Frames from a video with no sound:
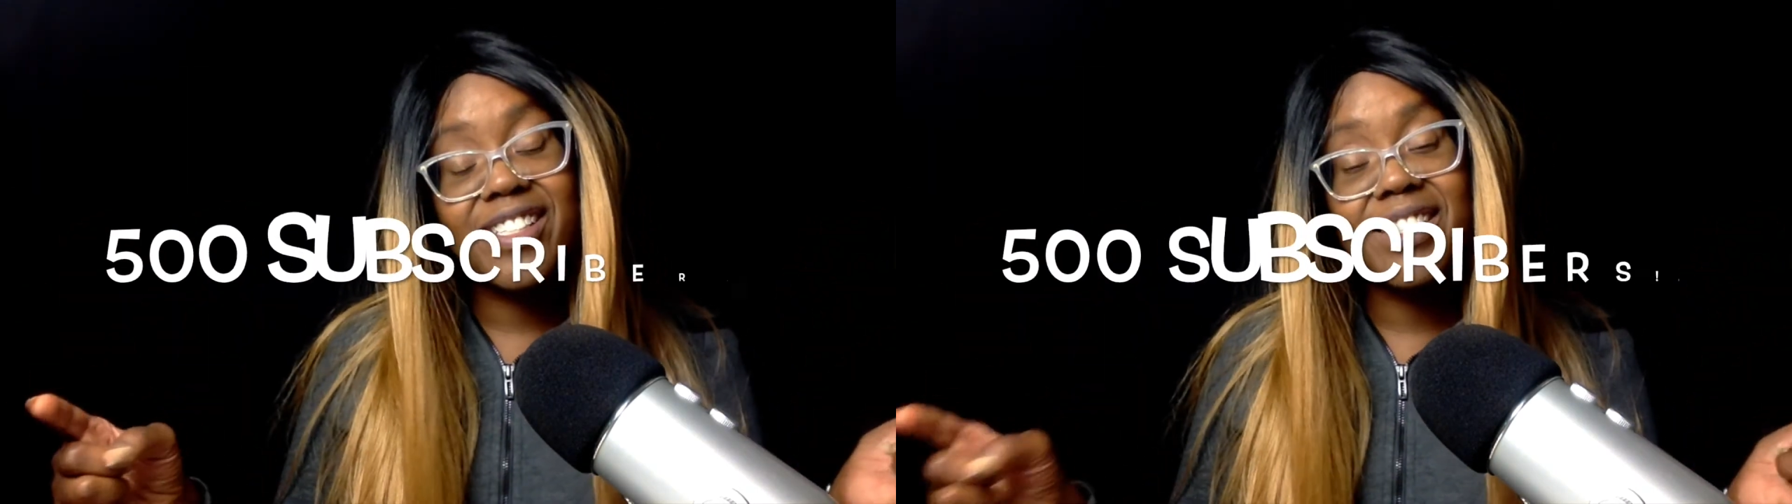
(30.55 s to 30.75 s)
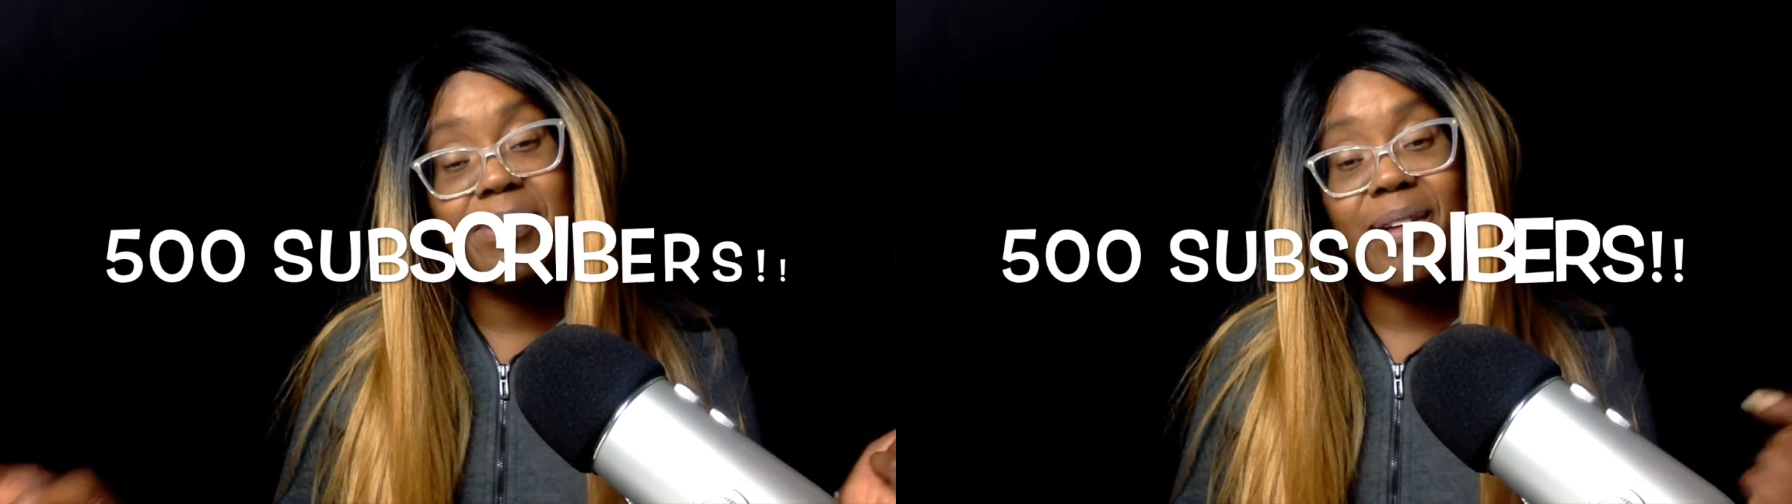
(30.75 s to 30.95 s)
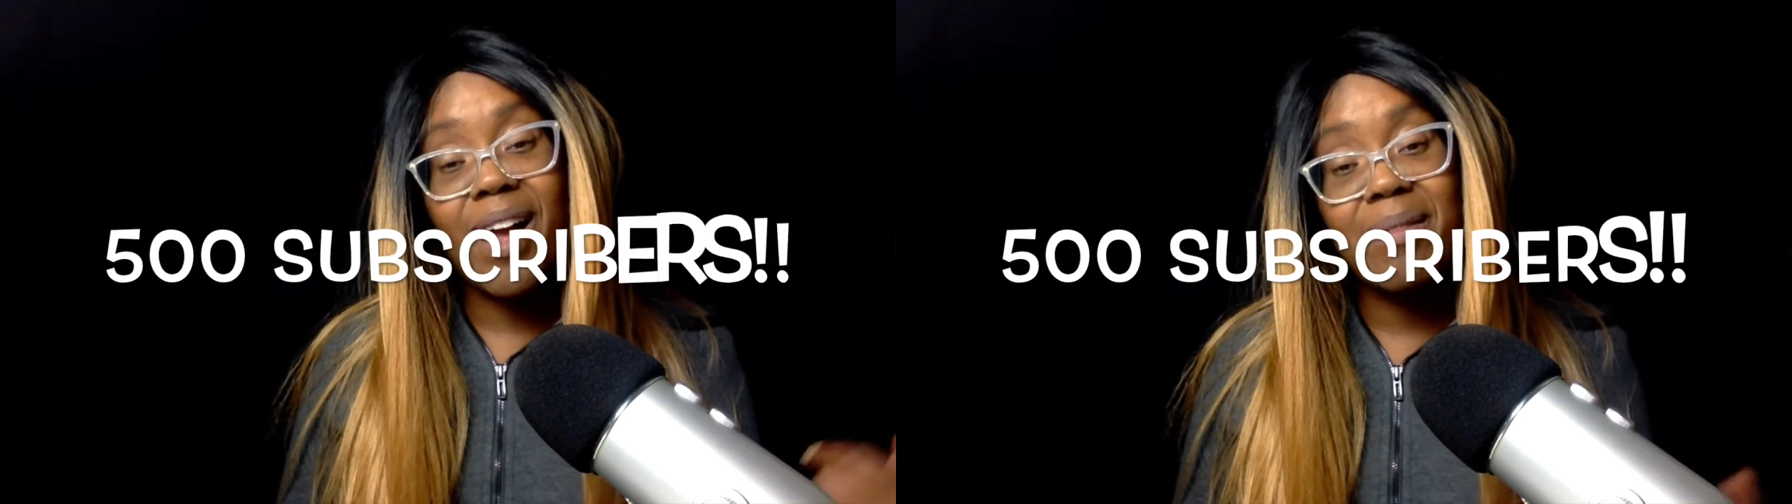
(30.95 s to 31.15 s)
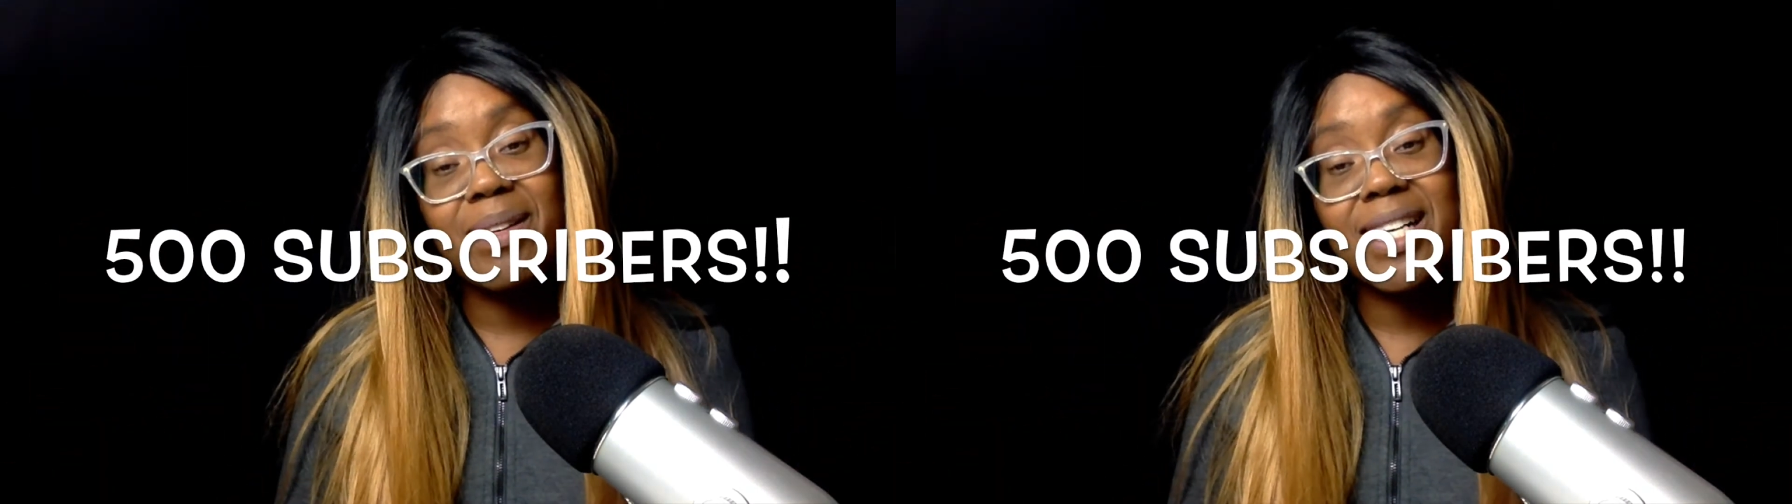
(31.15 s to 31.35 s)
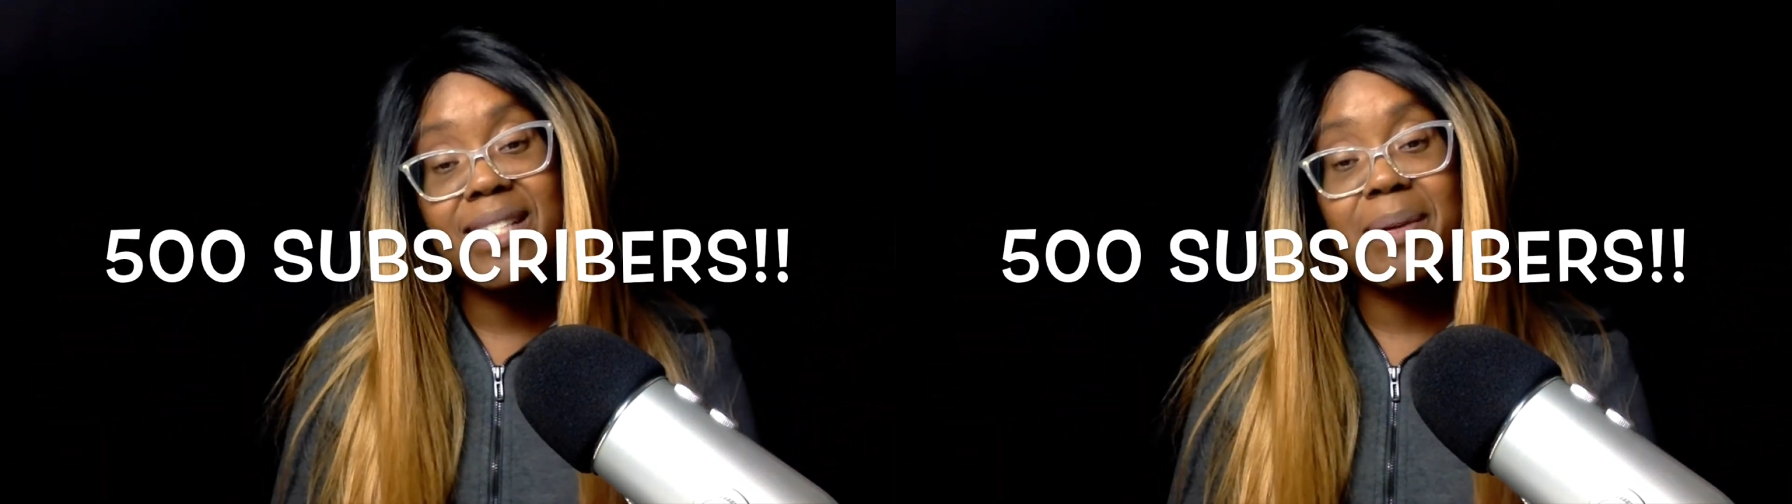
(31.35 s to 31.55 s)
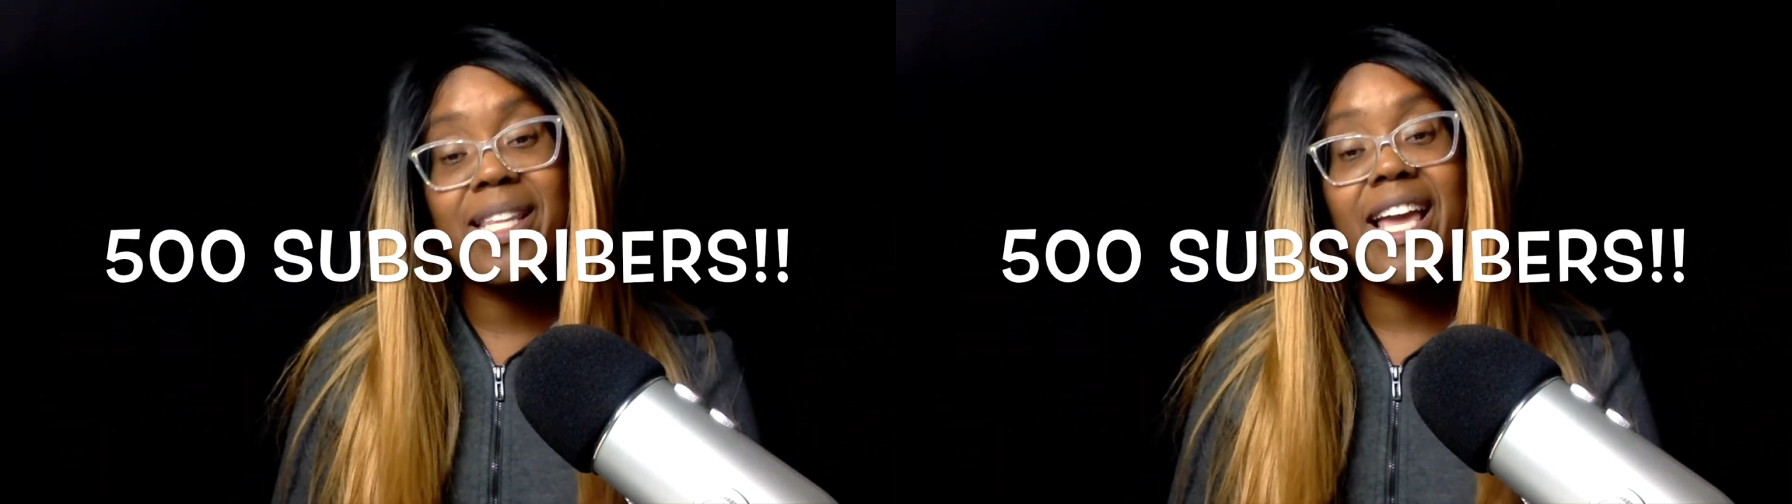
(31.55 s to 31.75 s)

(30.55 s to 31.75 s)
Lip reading: subscribers by the